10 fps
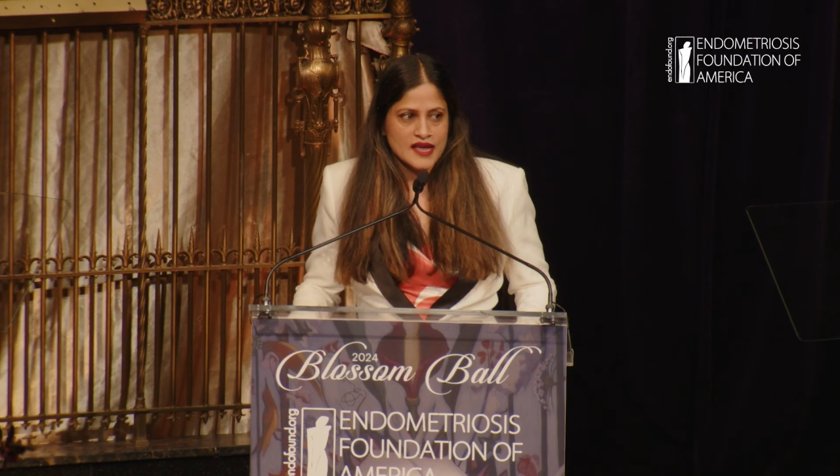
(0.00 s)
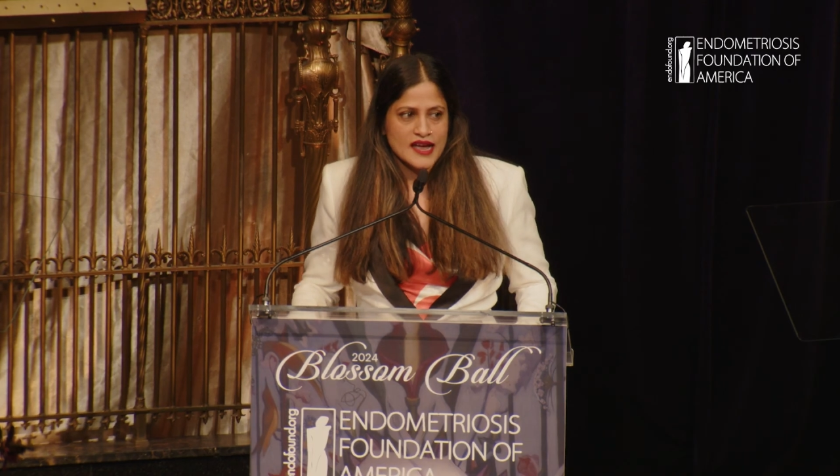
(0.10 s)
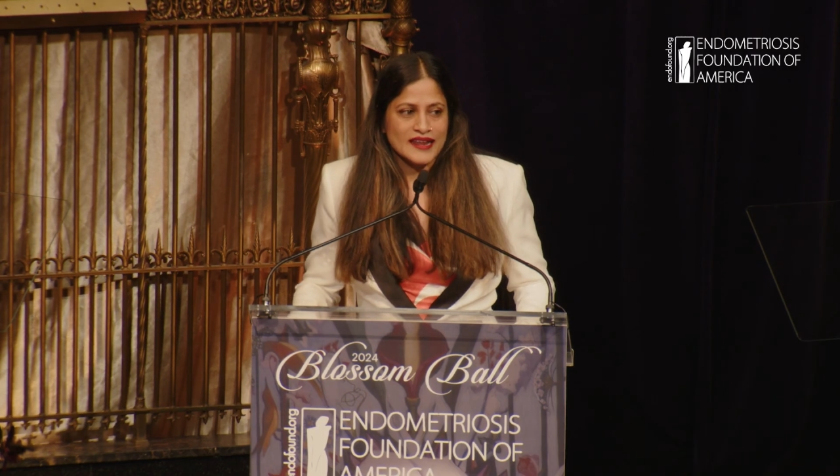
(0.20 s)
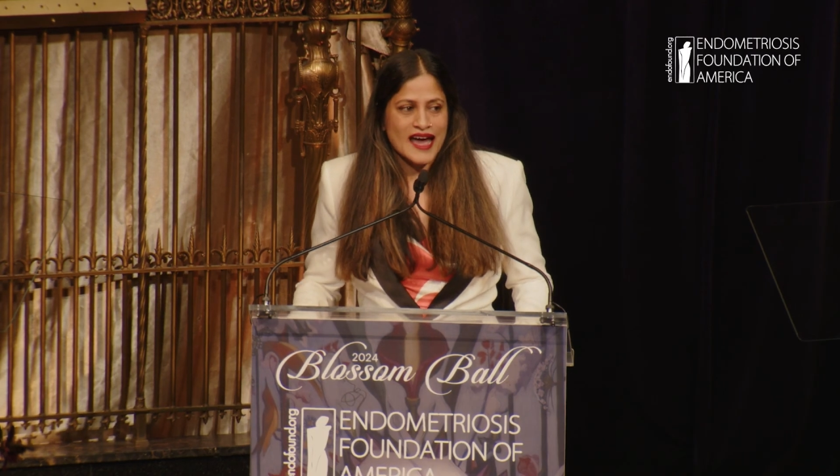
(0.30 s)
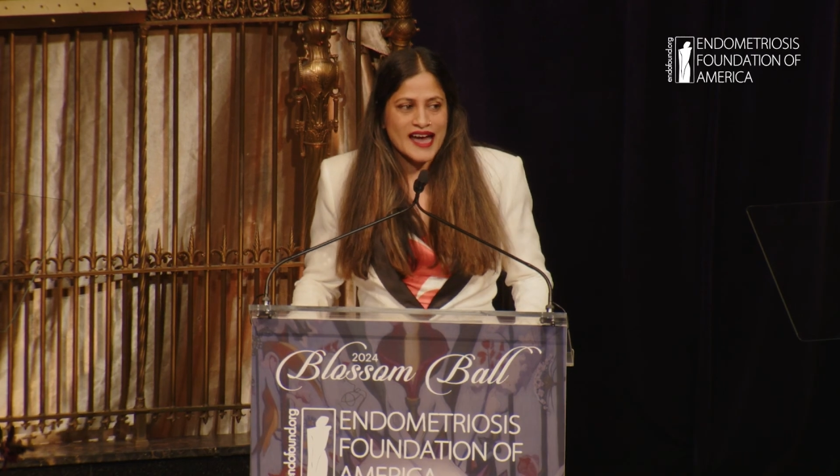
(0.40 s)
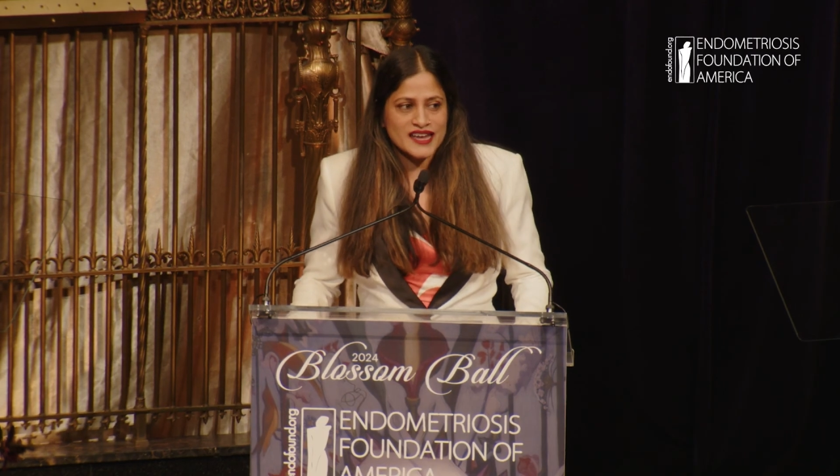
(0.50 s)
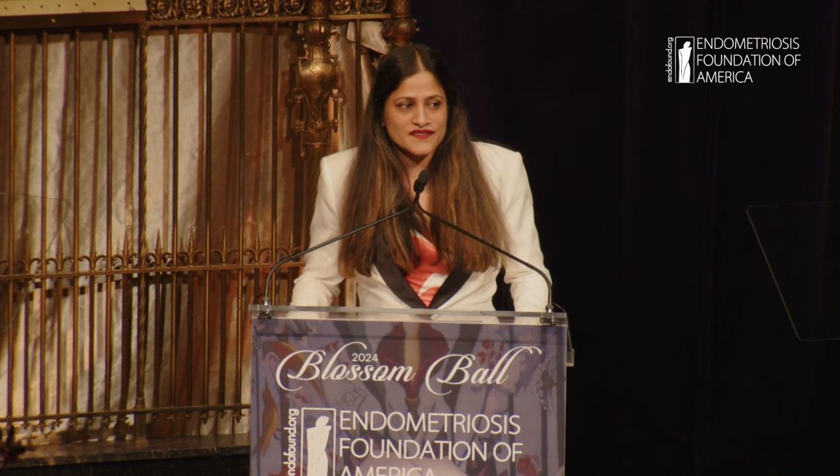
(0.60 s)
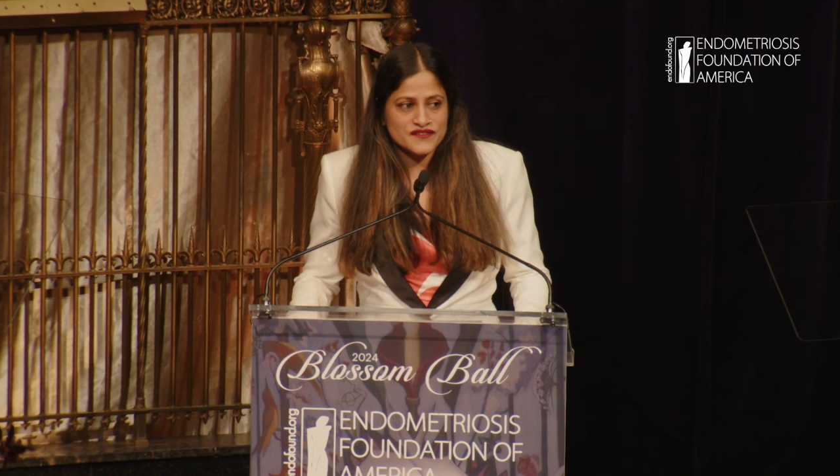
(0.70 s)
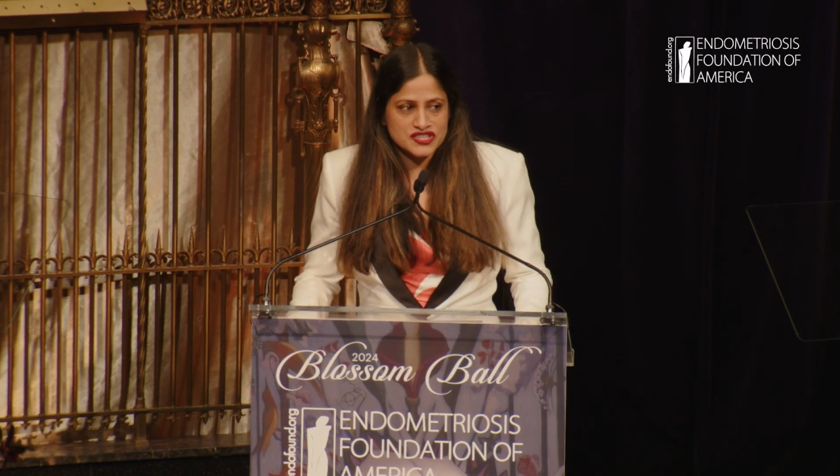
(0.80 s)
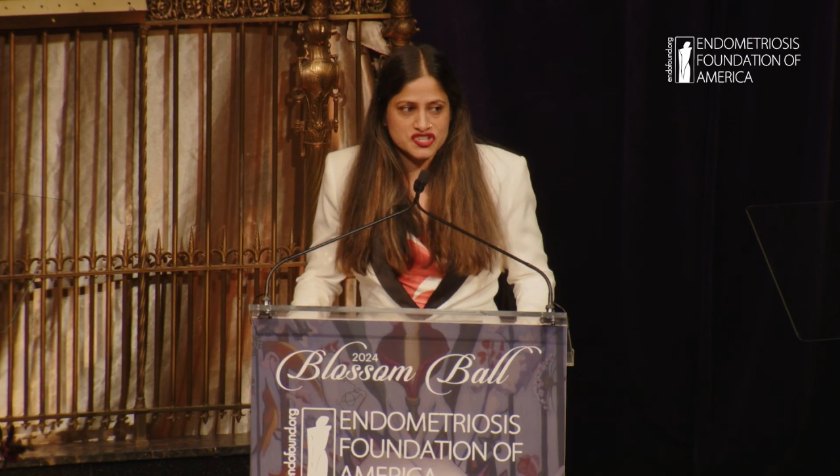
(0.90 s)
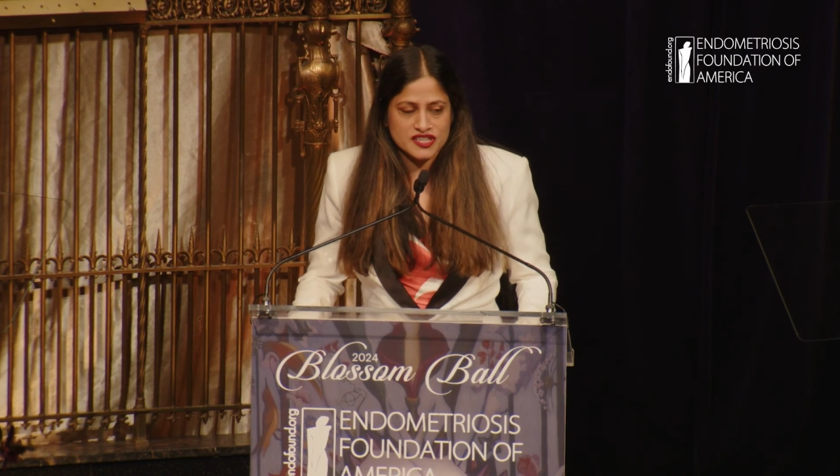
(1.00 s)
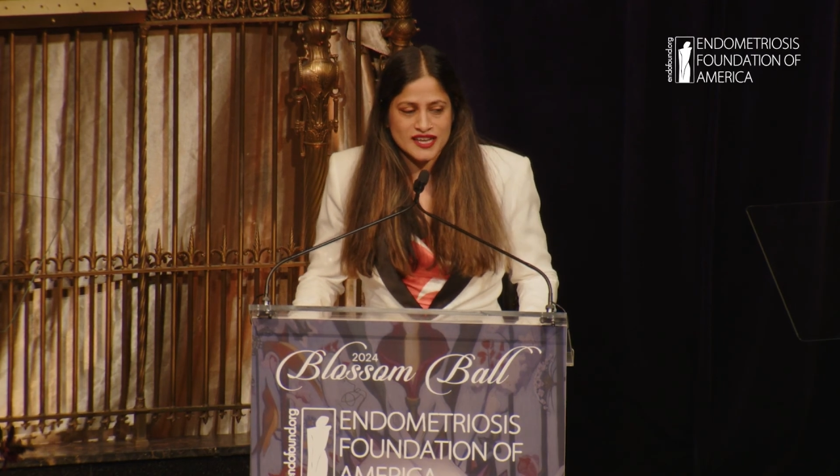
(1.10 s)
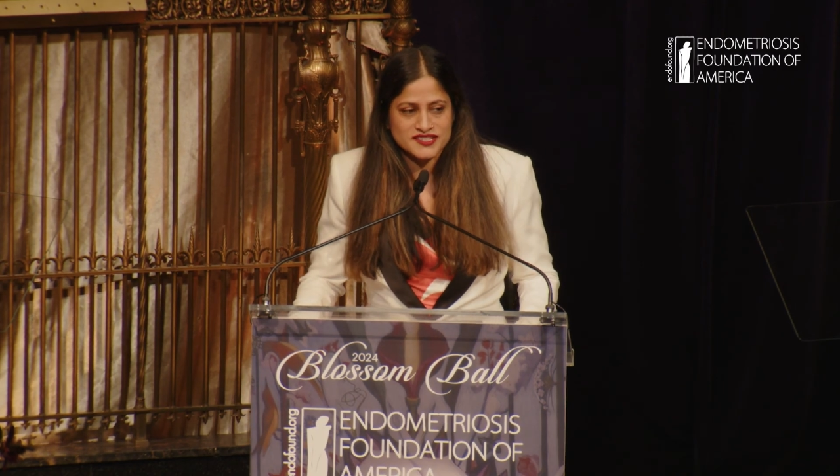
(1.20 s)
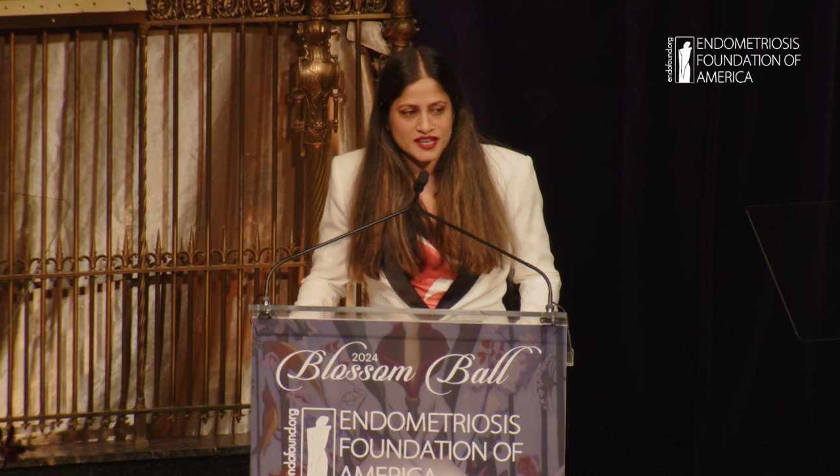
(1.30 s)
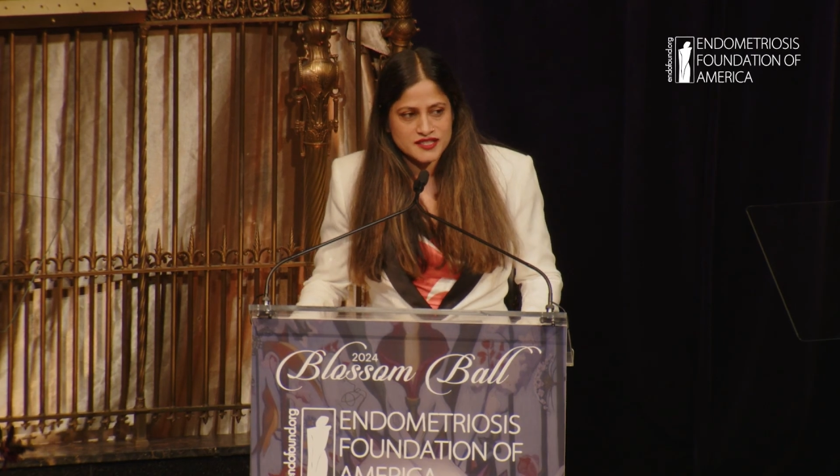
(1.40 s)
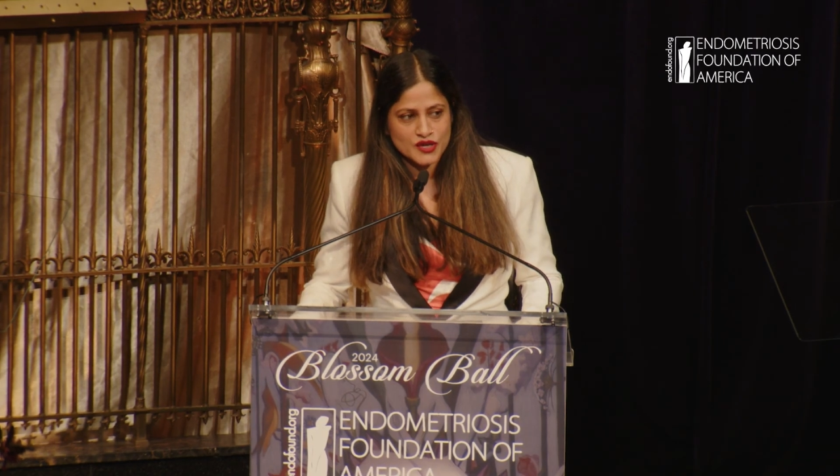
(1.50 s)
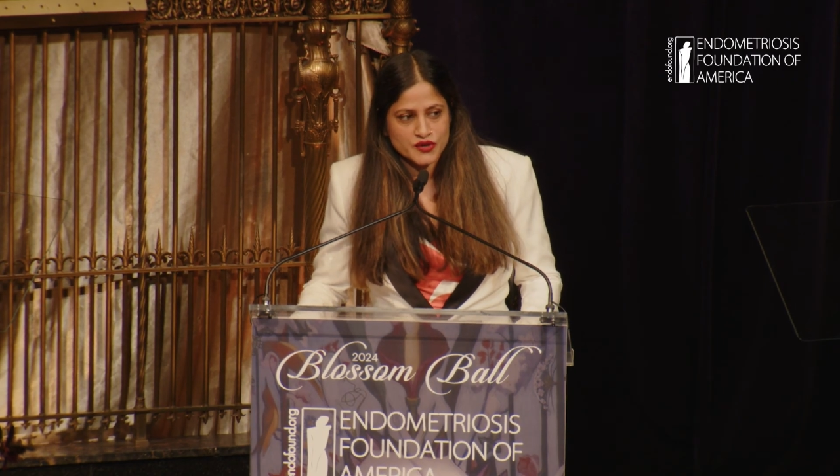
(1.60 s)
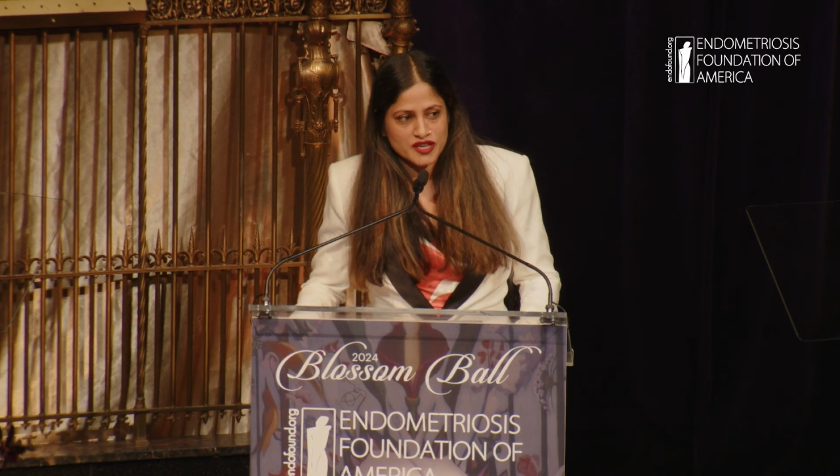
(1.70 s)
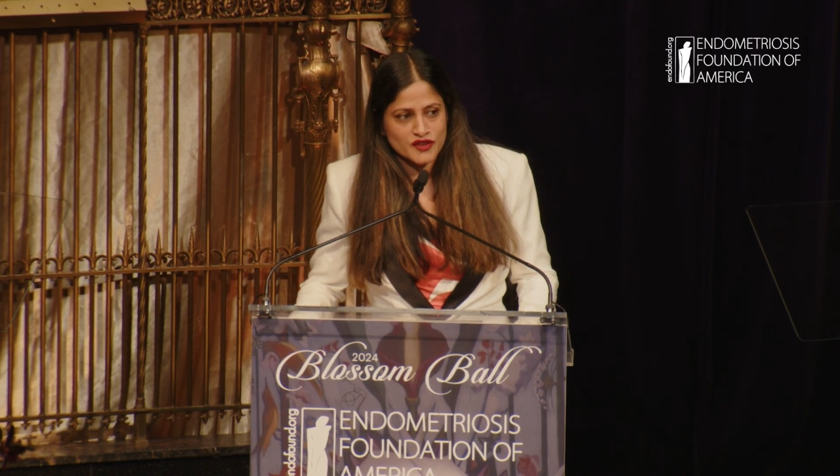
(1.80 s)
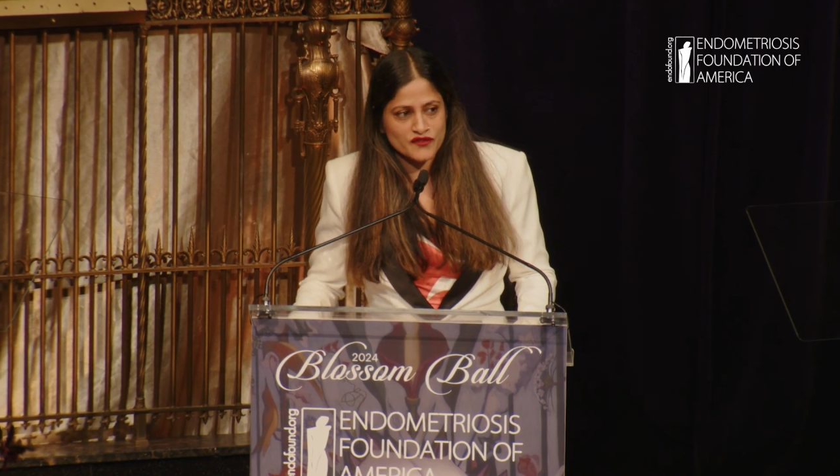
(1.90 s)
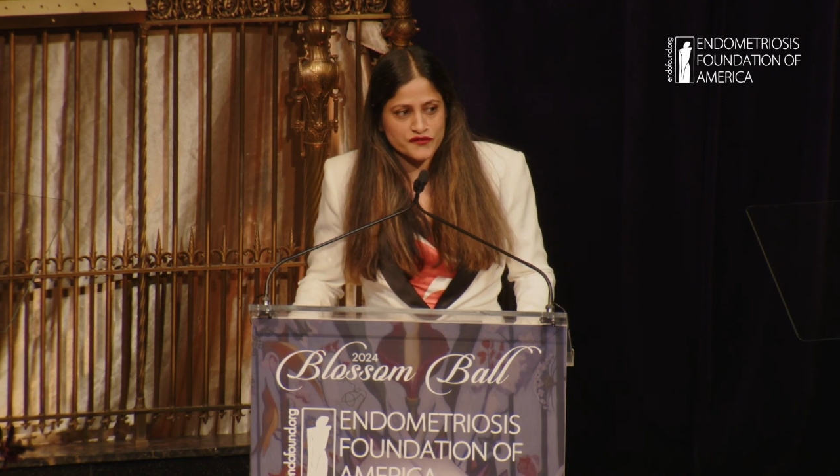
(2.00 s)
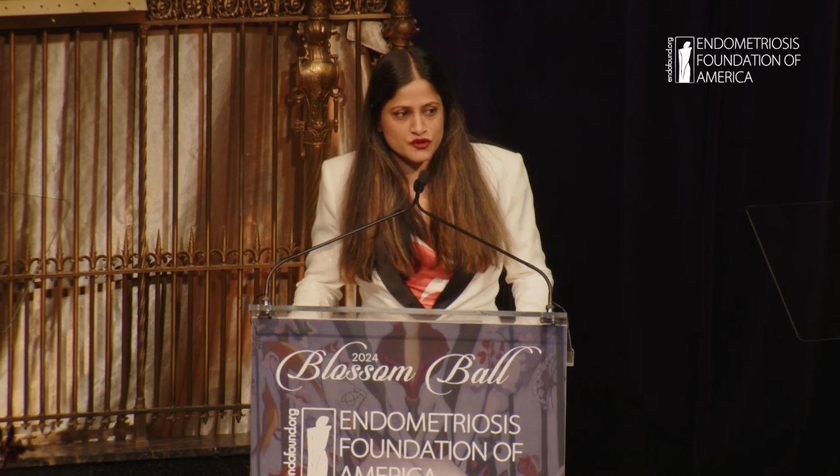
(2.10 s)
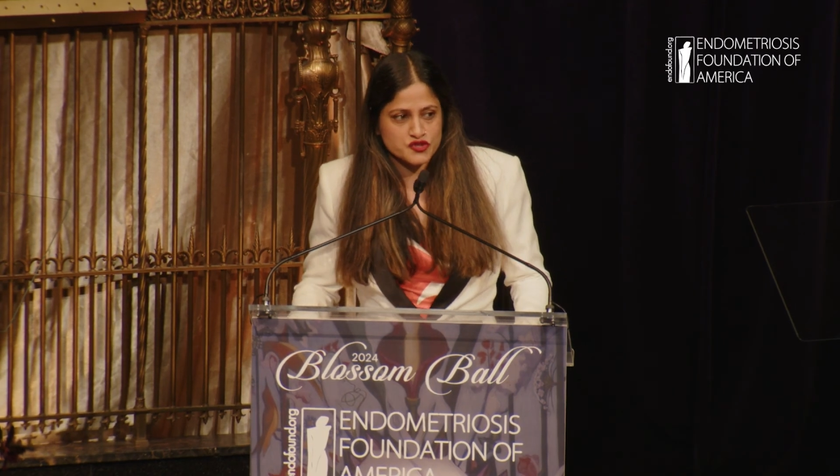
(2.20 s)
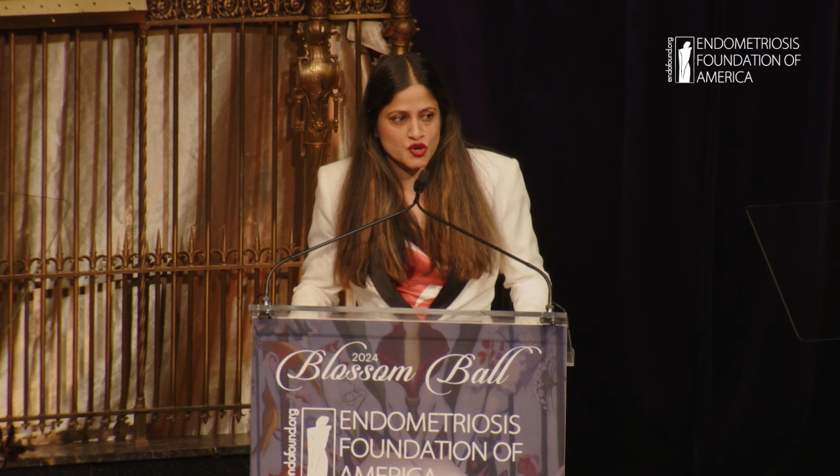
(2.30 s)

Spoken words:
And I envision a Jetsonian future